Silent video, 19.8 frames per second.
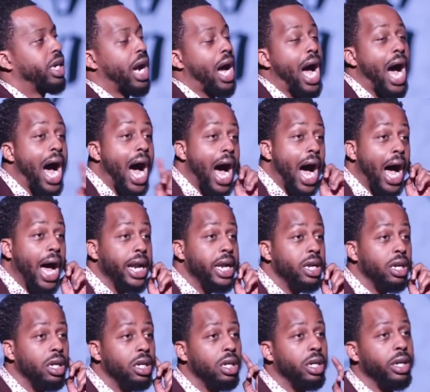
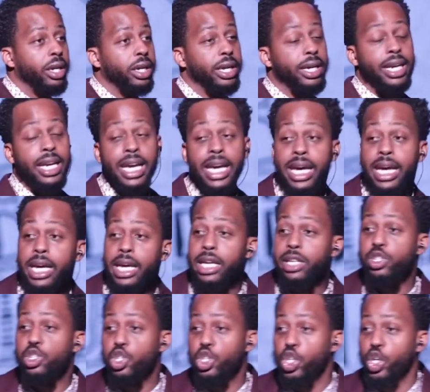God
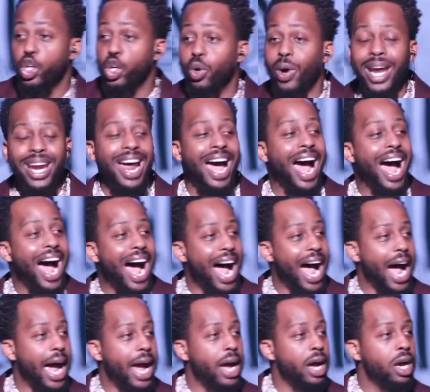needs you and
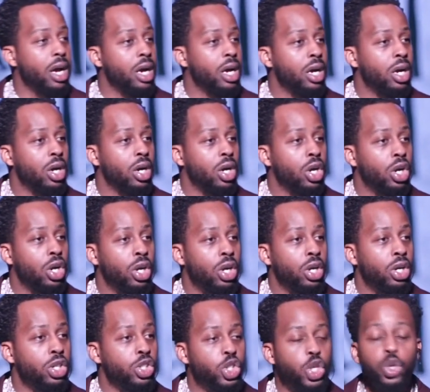I
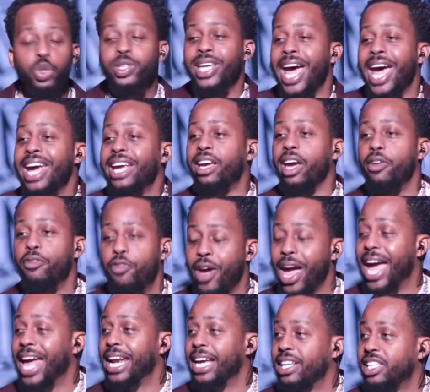to take
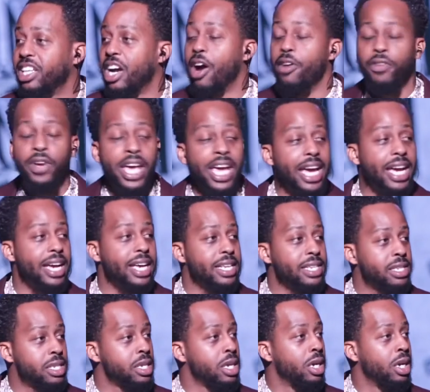advantage of
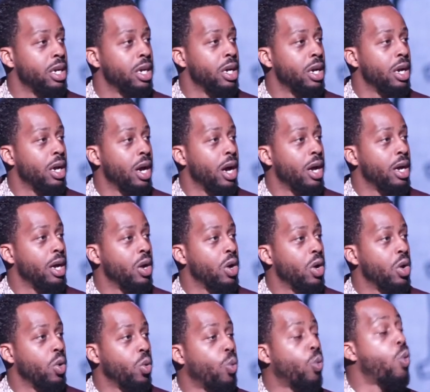His
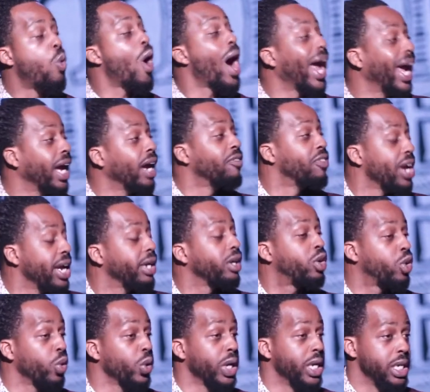way of
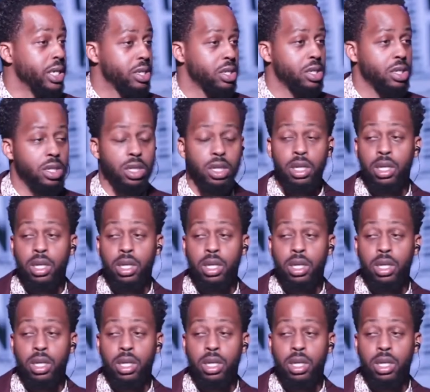increase.